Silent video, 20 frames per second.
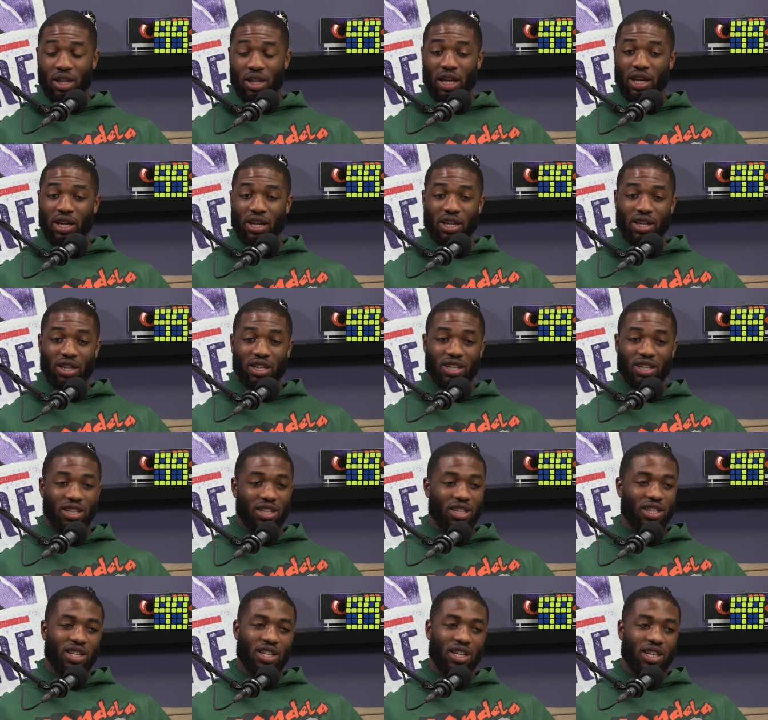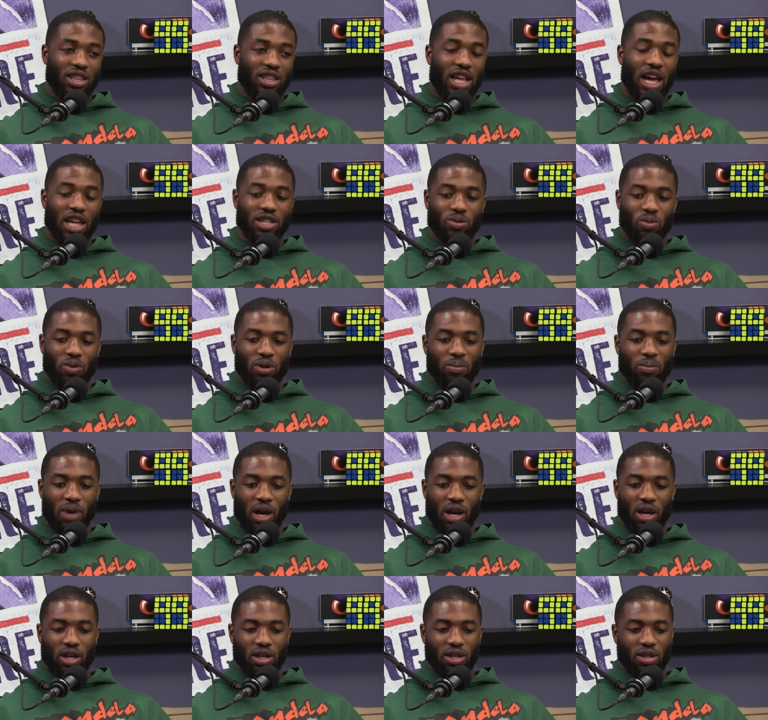Like, yeah, that's when
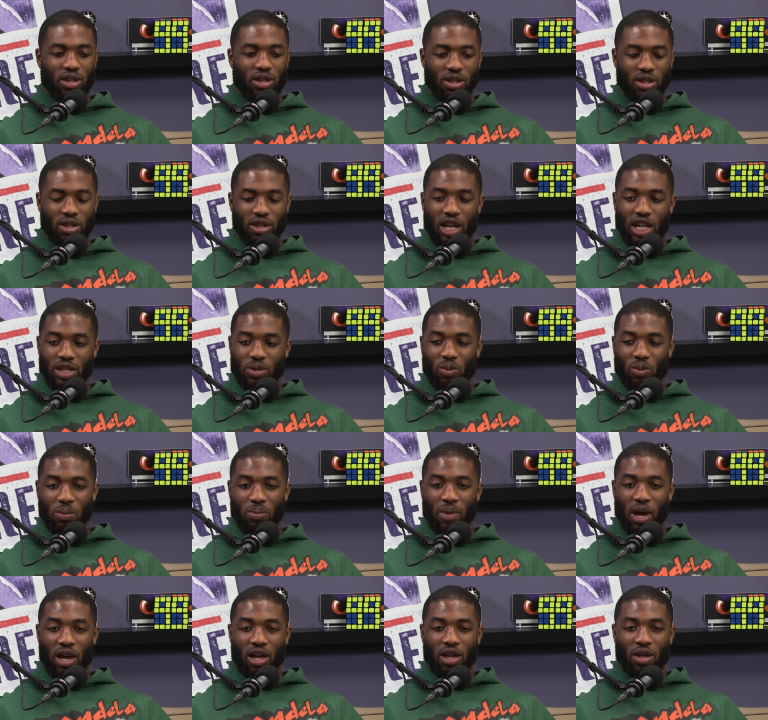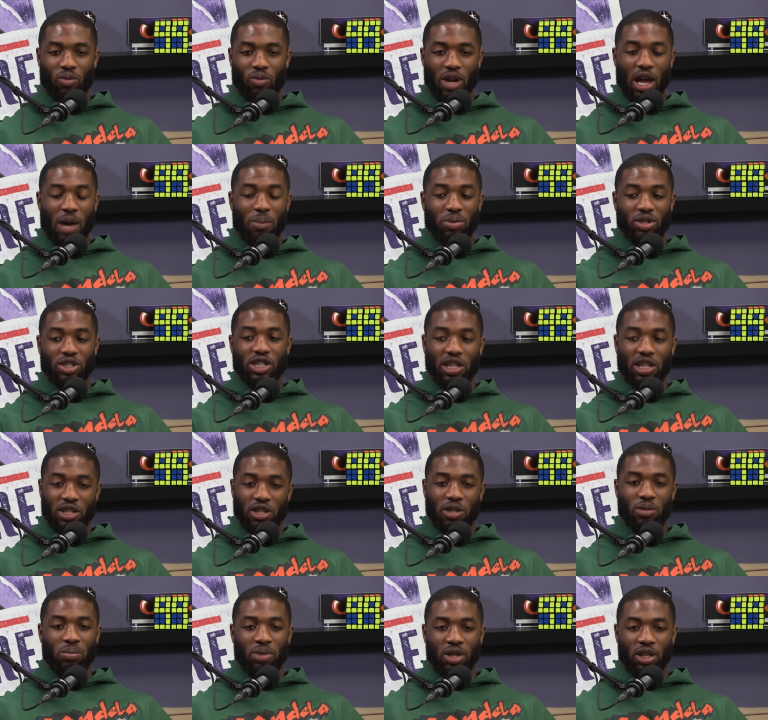my, that's when my, when I'm
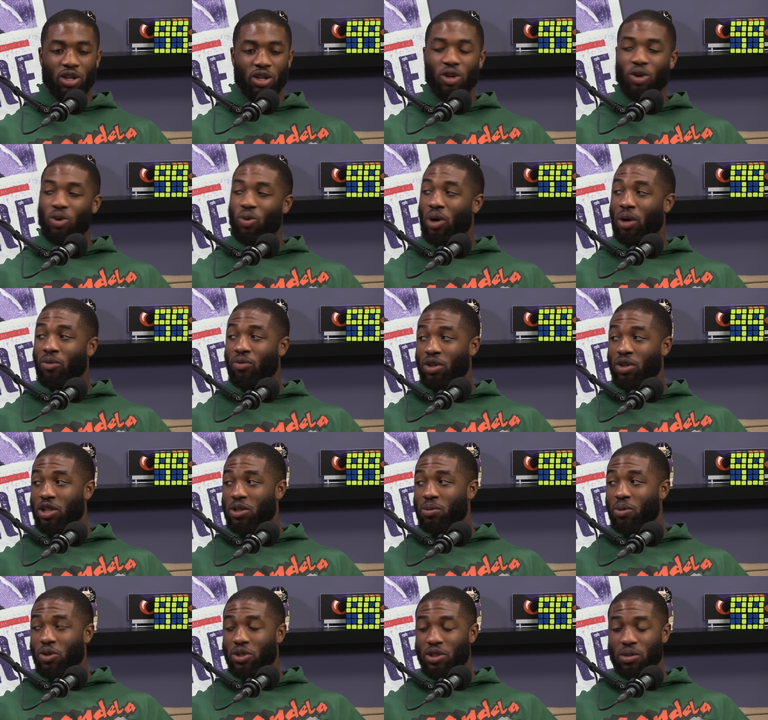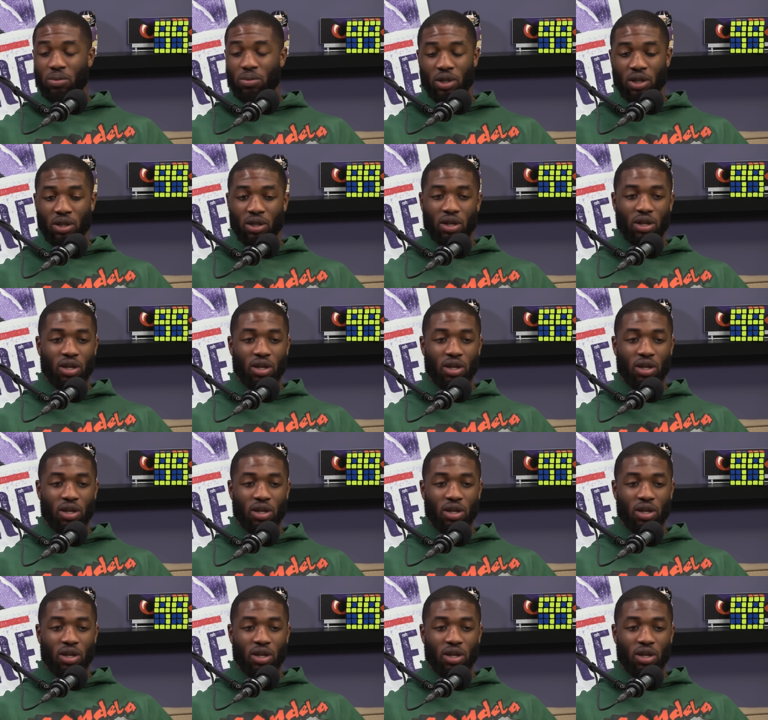projected to be, you know, who I'm really supposed to be.